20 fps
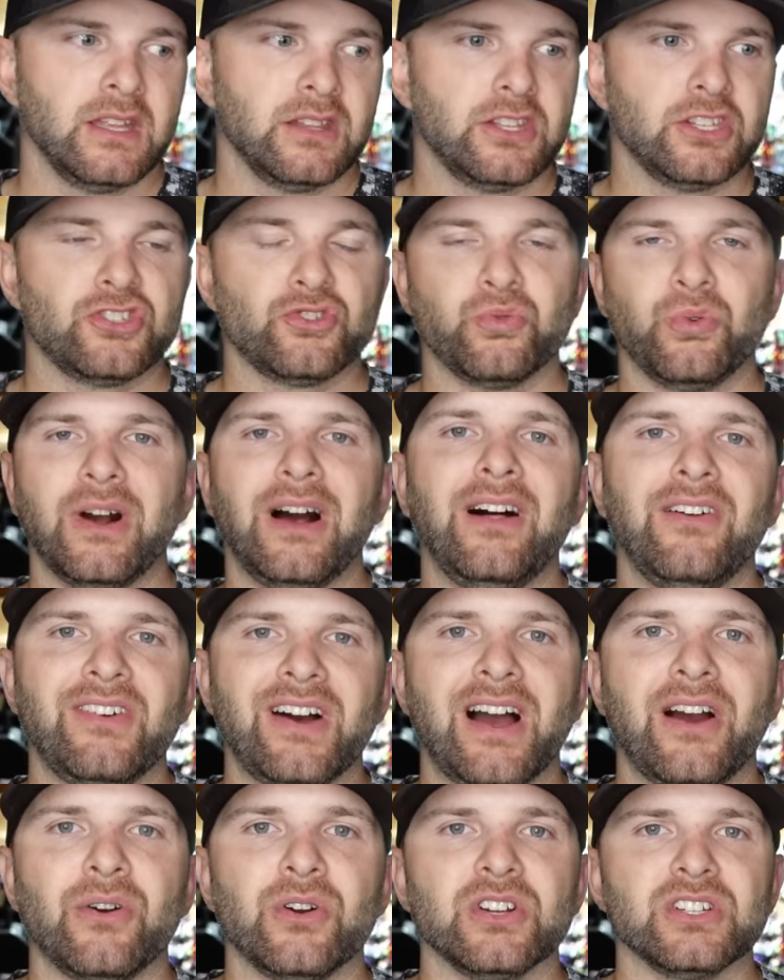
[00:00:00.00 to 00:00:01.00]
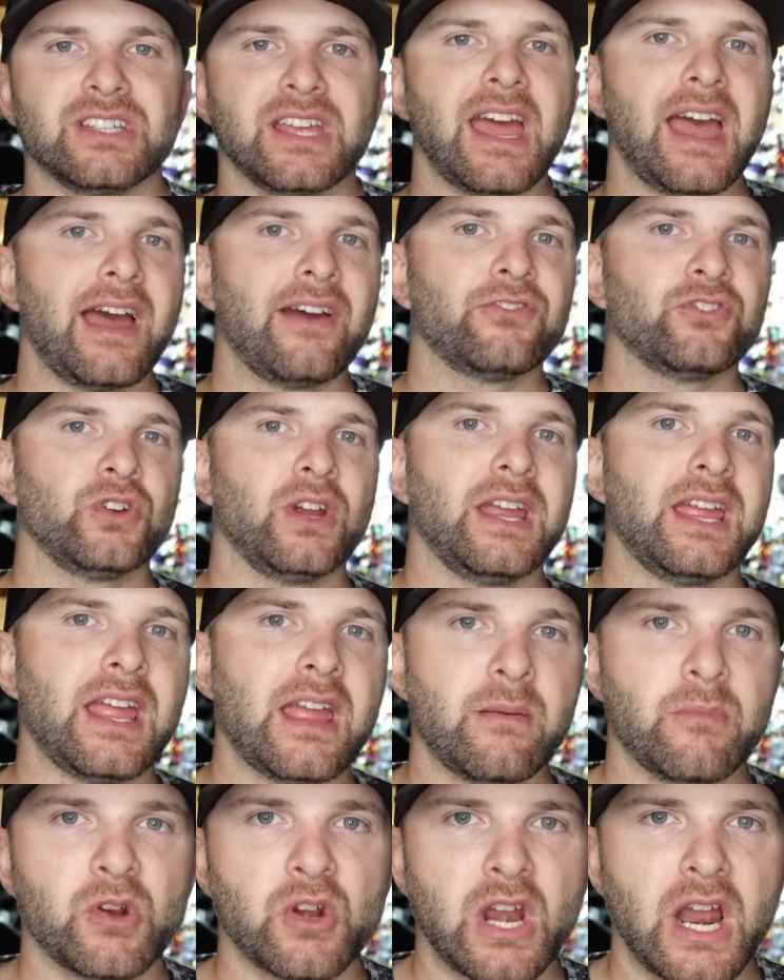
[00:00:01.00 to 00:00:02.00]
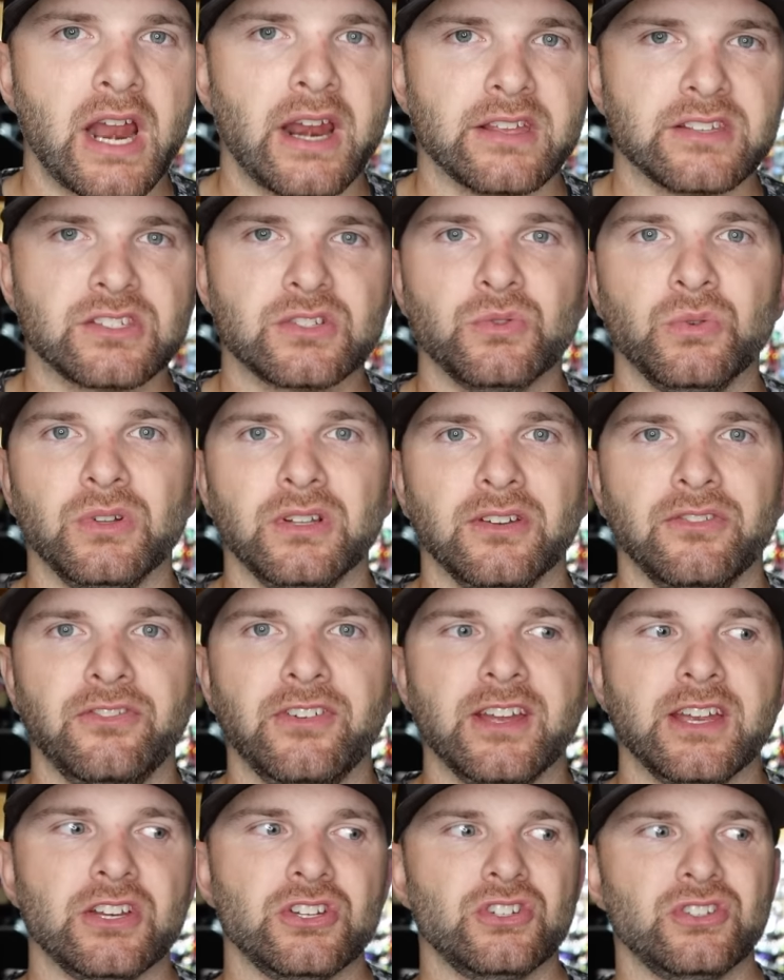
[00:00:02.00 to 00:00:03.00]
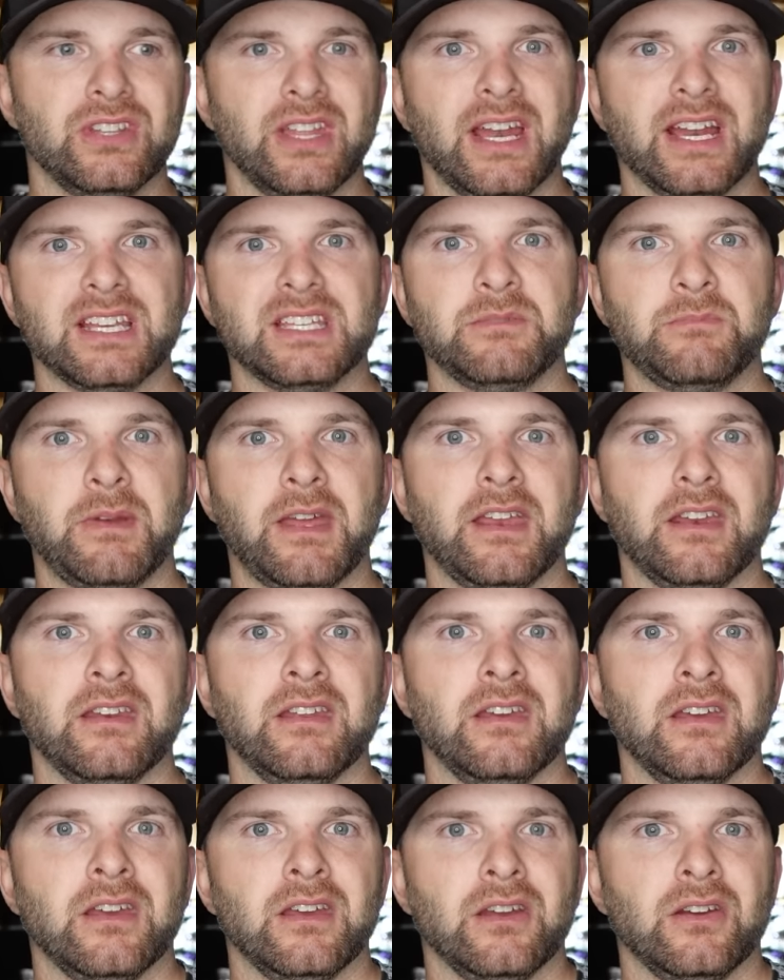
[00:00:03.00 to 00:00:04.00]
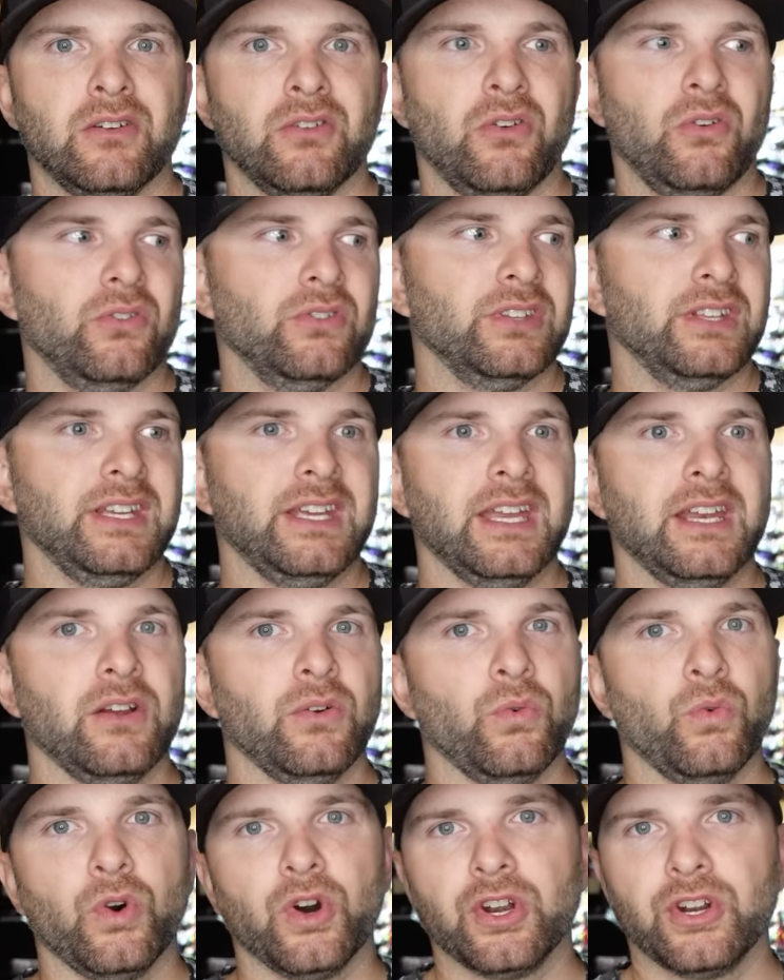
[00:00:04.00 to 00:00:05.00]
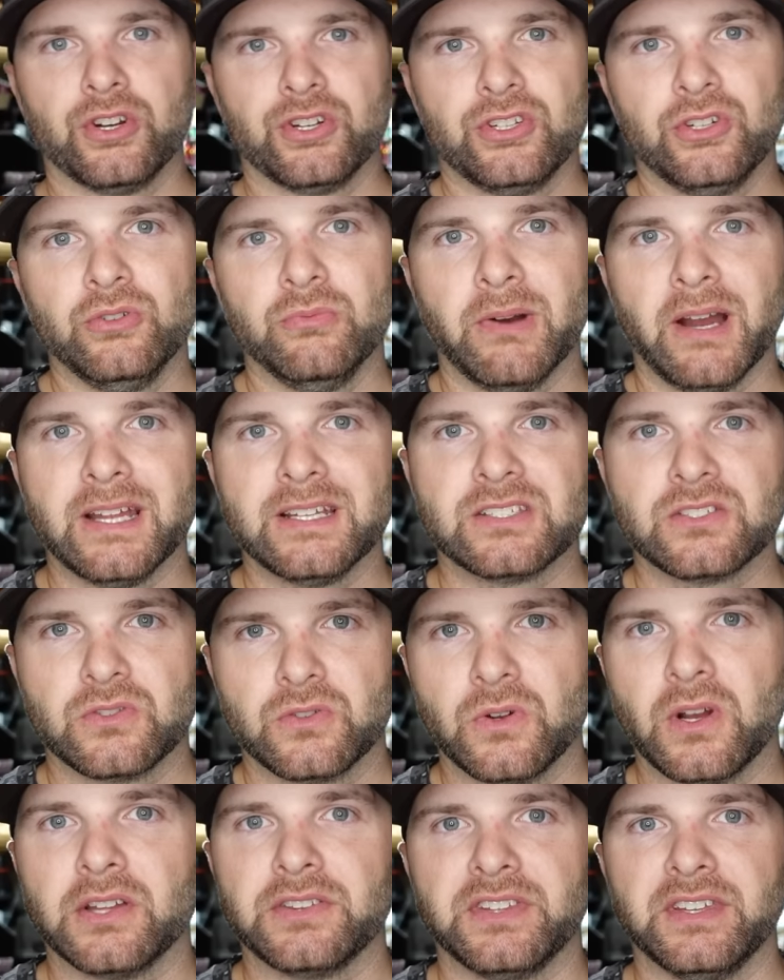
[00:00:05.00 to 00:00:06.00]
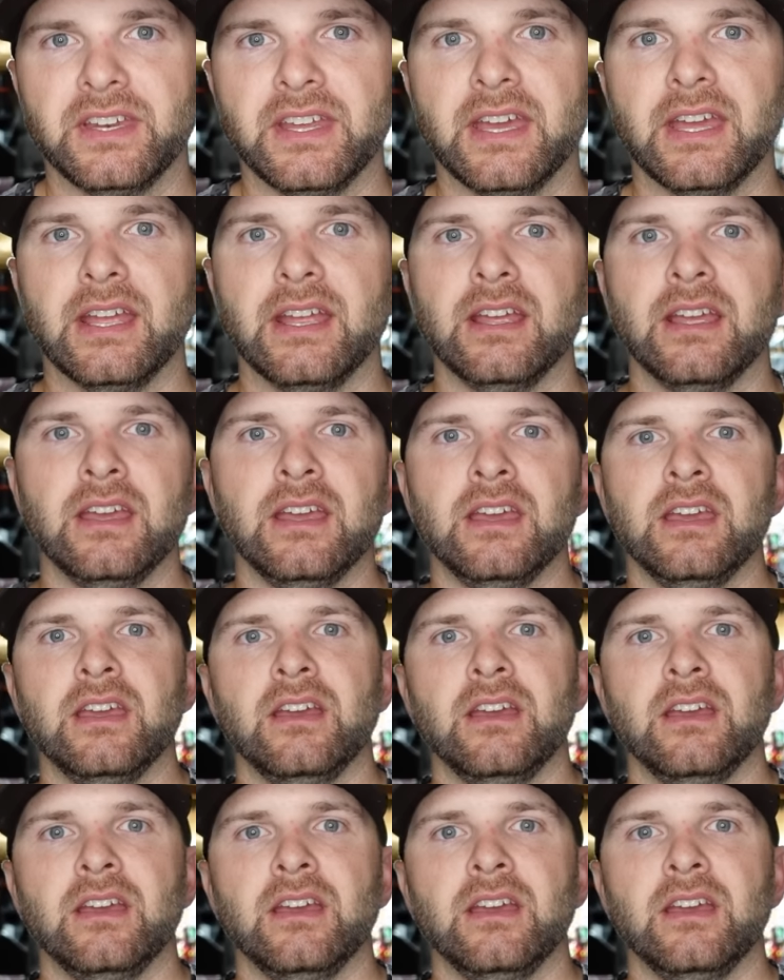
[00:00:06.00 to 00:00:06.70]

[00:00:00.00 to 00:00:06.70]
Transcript: The 12 hours after I hammered on a school of fish that I spent only getting one or two bites throughout the day.